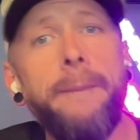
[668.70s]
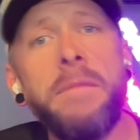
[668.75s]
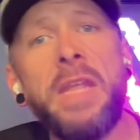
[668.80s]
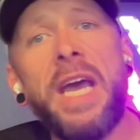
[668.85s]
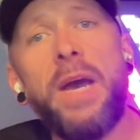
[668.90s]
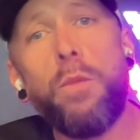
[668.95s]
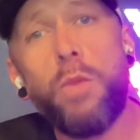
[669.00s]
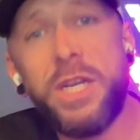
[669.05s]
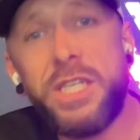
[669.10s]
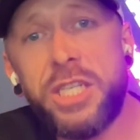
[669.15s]

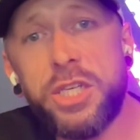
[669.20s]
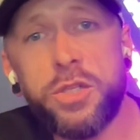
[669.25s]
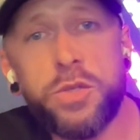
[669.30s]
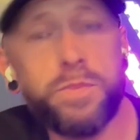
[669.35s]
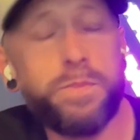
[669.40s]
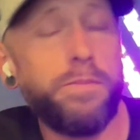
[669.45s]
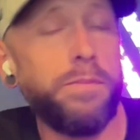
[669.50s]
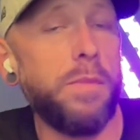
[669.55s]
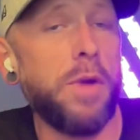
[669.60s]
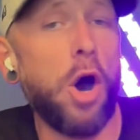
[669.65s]
Which is
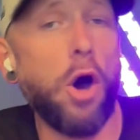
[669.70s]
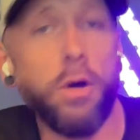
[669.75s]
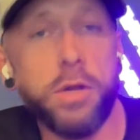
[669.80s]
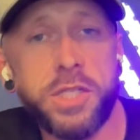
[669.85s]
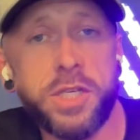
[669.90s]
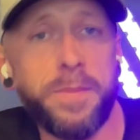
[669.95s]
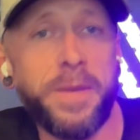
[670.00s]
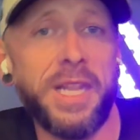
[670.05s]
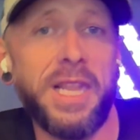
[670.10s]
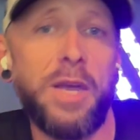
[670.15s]

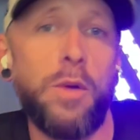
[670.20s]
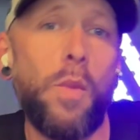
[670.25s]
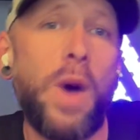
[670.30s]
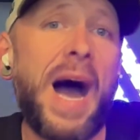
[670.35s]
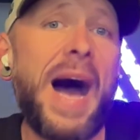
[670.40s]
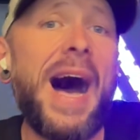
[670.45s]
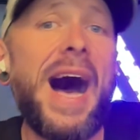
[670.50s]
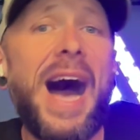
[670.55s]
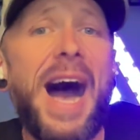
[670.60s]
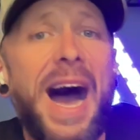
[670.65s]
ultimately
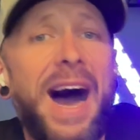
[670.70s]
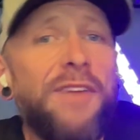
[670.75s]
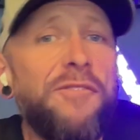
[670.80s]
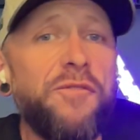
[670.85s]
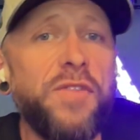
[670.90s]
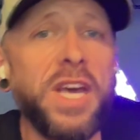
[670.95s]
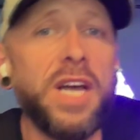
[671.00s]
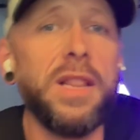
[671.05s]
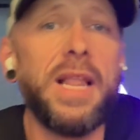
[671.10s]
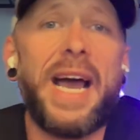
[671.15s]
why I
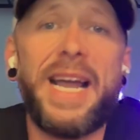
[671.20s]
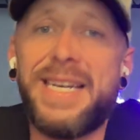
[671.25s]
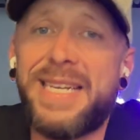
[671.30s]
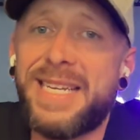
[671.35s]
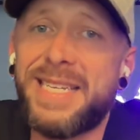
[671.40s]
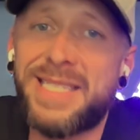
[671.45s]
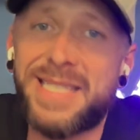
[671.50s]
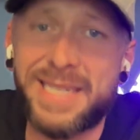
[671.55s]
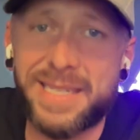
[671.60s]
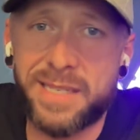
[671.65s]
feel like
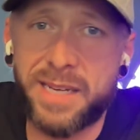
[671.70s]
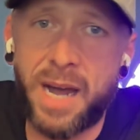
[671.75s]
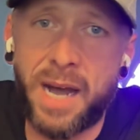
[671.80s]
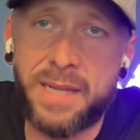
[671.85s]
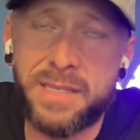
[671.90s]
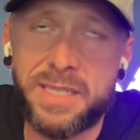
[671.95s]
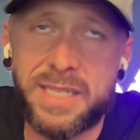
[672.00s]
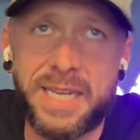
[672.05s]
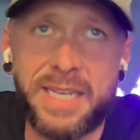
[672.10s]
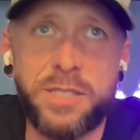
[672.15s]
this is
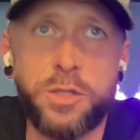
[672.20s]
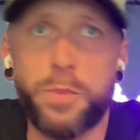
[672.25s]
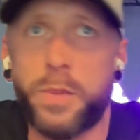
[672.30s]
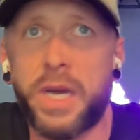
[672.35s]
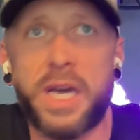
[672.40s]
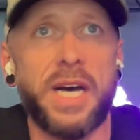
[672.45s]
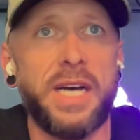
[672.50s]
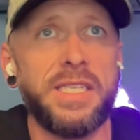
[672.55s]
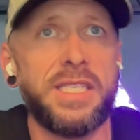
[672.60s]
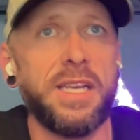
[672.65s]
nonsense,
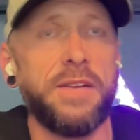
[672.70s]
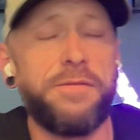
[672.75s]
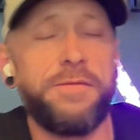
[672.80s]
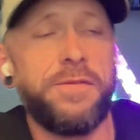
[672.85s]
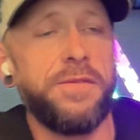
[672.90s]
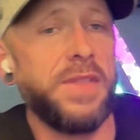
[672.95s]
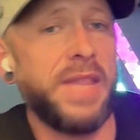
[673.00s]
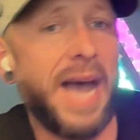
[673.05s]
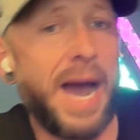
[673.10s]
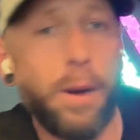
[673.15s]
because if
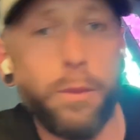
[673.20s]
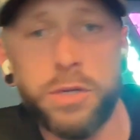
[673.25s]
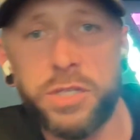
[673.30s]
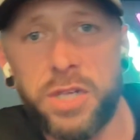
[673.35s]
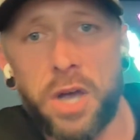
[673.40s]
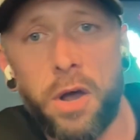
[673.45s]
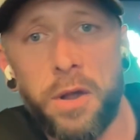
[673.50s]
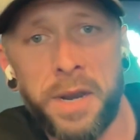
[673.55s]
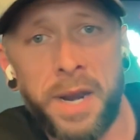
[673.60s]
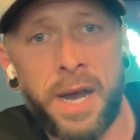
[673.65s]
that was
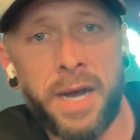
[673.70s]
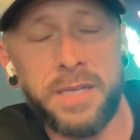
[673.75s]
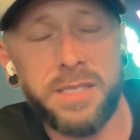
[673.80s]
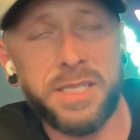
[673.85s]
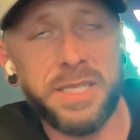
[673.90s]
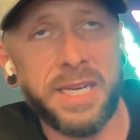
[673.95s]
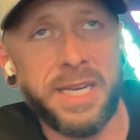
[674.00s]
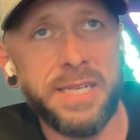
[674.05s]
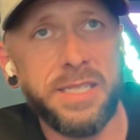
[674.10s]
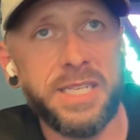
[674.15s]
all
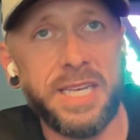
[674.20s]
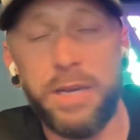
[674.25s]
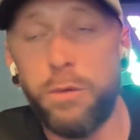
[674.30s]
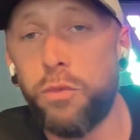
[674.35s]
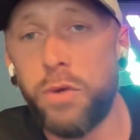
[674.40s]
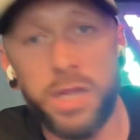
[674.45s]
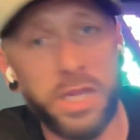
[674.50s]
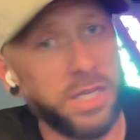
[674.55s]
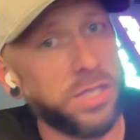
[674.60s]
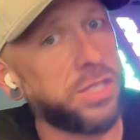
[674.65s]
nonsense, he
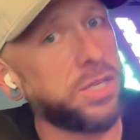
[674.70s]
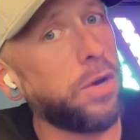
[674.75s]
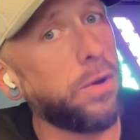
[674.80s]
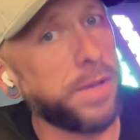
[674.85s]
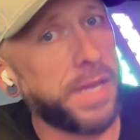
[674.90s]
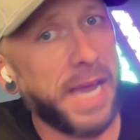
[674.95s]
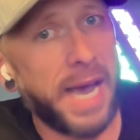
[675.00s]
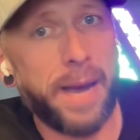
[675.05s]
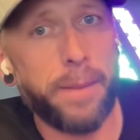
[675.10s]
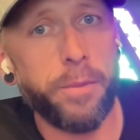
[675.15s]
really sold
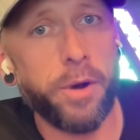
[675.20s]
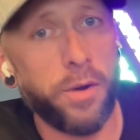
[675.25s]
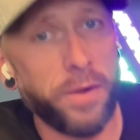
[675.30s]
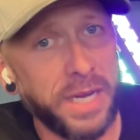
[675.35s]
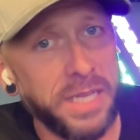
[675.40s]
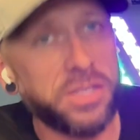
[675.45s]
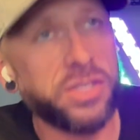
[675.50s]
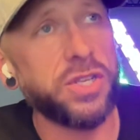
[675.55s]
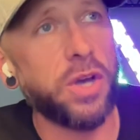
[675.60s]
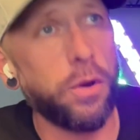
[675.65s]
that, bro. He
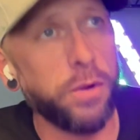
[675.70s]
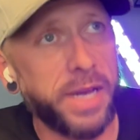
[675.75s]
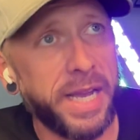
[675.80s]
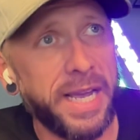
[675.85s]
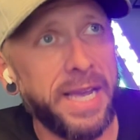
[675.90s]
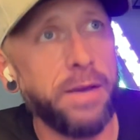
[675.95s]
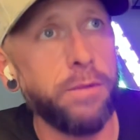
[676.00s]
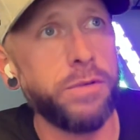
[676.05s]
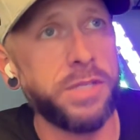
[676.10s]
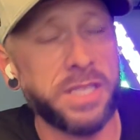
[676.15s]
sold that
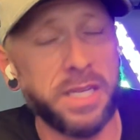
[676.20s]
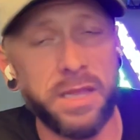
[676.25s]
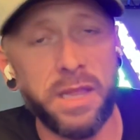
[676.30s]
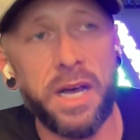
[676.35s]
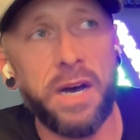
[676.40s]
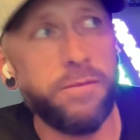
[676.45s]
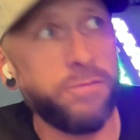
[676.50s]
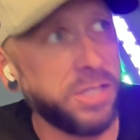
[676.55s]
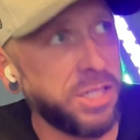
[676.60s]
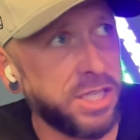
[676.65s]
he was in
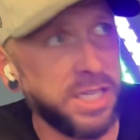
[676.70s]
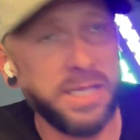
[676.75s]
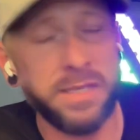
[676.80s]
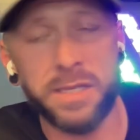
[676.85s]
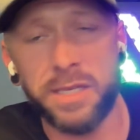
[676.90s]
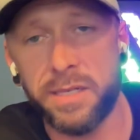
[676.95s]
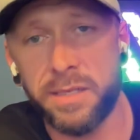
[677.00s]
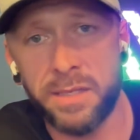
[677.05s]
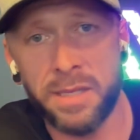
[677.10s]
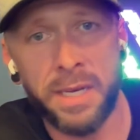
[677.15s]
love with
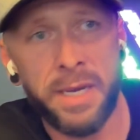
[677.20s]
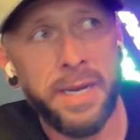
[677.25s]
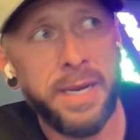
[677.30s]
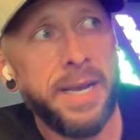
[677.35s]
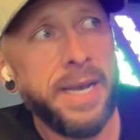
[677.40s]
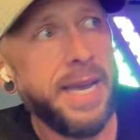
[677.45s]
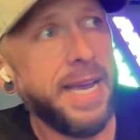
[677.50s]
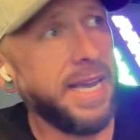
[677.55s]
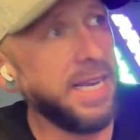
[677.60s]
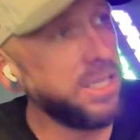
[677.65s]
Jesus.
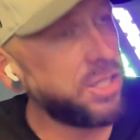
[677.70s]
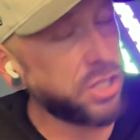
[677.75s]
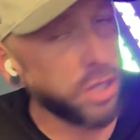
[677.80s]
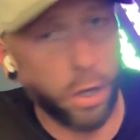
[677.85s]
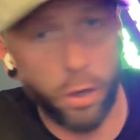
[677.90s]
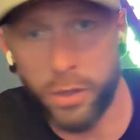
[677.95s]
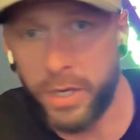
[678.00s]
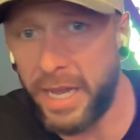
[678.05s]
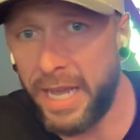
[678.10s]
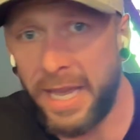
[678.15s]
He
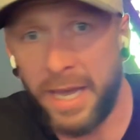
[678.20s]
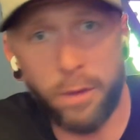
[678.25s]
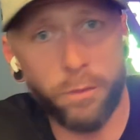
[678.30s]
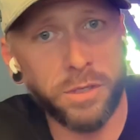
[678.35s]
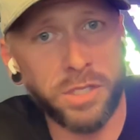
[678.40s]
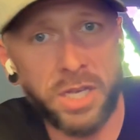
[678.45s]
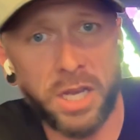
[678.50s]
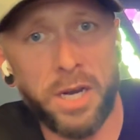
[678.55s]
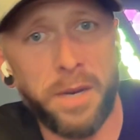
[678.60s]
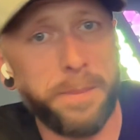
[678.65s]
sold that he was
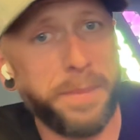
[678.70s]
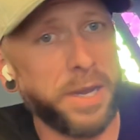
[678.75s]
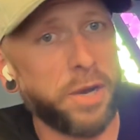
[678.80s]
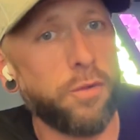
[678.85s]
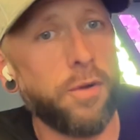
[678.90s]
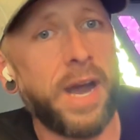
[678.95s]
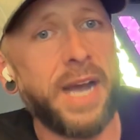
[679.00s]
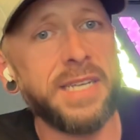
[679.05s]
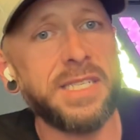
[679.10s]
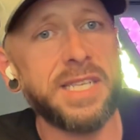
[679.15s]
going to be
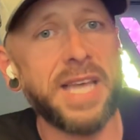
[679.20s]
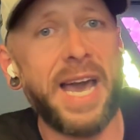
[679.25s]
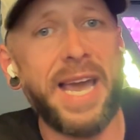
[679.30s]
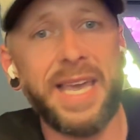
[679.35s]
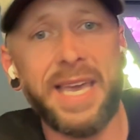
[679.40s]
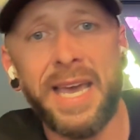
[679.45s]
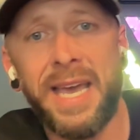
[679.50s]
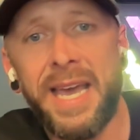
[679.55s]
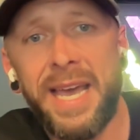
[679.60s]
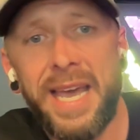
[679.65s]
Christ-like.
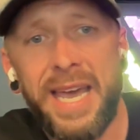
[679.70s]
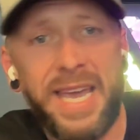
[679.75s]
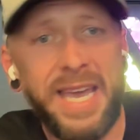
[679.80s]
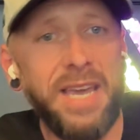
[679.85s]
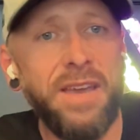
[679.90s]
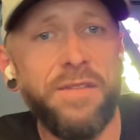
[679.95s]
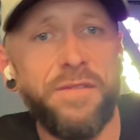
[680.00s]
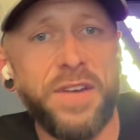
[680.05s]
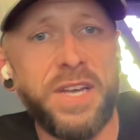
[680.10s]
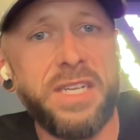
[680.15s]
He
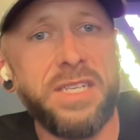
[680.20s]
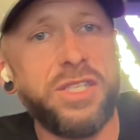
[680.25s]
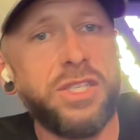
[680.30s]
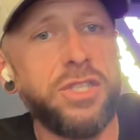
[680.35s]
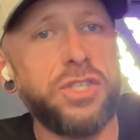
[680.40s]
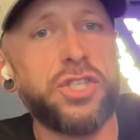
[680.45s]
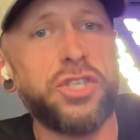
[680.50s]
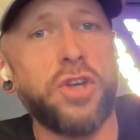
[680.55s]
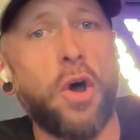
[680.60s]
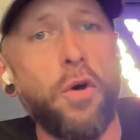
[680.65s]
even
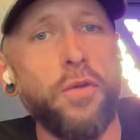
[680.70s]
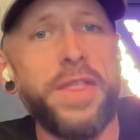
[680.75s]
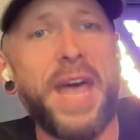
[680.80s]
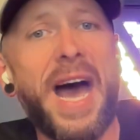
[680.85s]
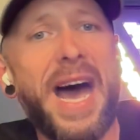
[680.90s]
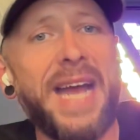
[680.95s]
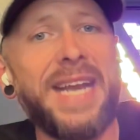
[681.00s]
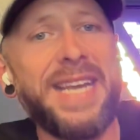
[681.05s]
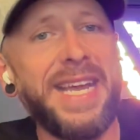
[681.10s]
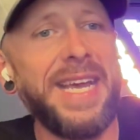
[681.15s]
sold the
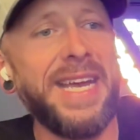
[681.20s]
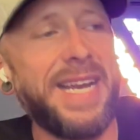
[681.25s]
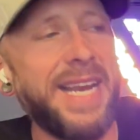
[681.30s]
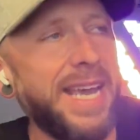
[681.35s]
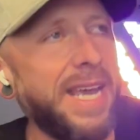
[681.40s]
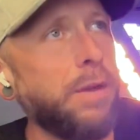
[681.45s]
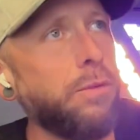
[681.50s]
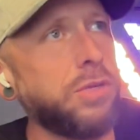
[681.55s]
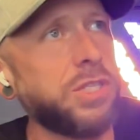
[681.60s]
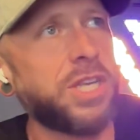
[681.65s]
idea that
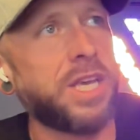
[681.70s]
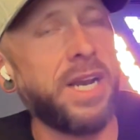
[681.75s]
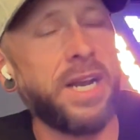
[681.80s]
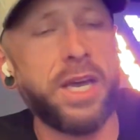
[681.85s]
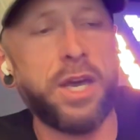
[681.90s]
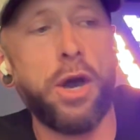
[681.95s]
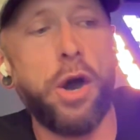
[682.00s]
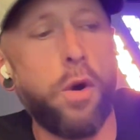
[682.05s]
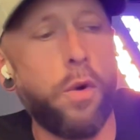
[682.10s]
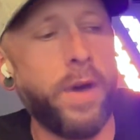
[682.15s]
he was going to
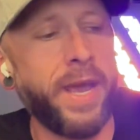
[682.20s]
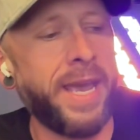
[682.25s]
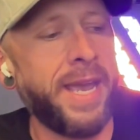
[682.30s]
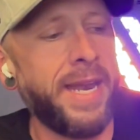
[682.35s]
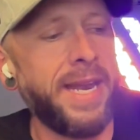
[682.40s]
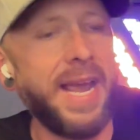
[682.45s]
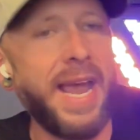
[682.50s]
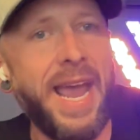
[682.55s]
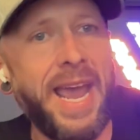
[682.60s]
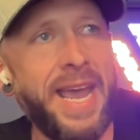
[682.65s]
go
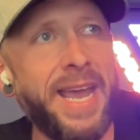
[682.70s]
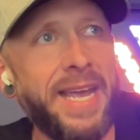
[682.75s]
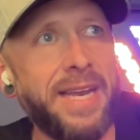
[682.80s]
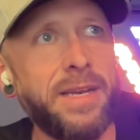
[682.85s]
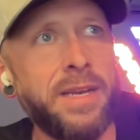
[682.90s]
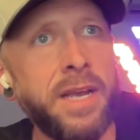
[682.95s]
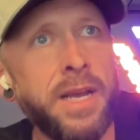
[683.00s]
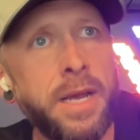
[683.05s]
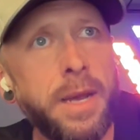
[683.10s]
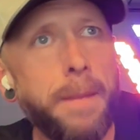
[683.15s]
in and
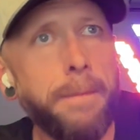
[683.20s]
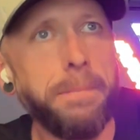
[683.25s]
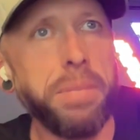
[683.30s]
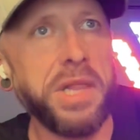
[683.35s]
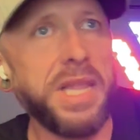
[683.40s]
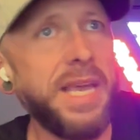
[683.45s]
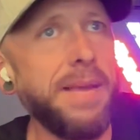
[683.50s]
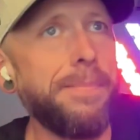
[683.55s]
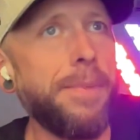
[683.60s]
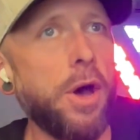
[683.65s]

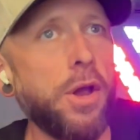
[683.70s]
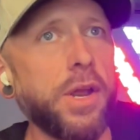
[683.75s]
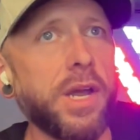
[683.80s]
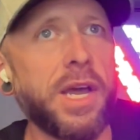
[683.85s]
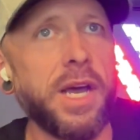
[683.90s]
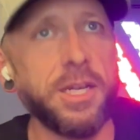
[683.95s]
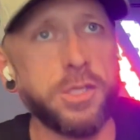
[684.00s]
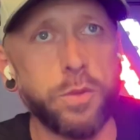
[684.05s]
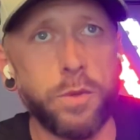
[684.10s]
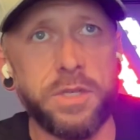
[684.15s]
bleep all the
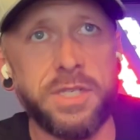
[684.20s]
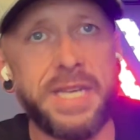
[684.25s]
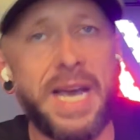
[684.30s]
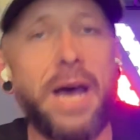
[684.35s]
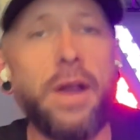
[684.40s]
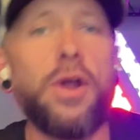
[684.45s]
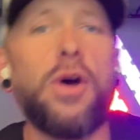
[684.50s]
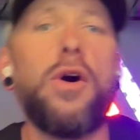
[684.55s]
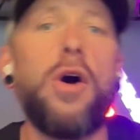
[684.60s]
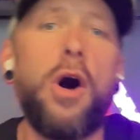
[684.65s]
cuss words out
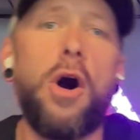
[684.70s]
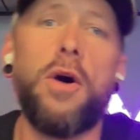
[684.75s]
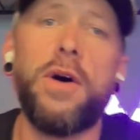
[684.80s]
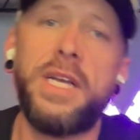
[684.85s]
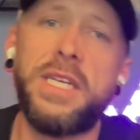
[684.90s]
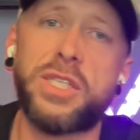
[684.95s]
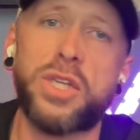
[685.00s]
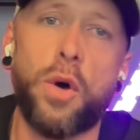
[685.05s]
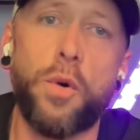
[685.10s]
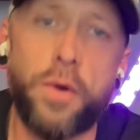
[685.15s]
on all
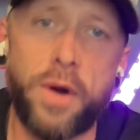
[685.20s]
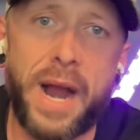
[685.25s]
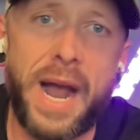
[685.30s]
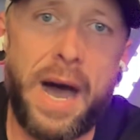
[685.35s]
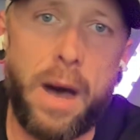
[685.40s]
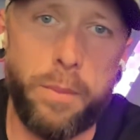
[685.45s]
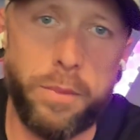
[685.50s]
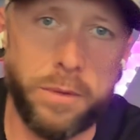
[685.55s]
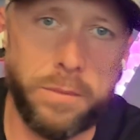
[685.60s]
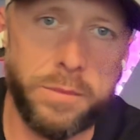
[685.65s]
his older
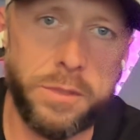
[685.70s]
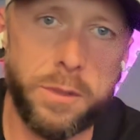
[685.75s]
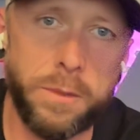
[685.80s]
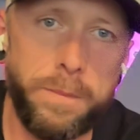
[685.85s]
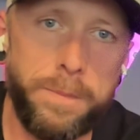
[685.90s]
albums.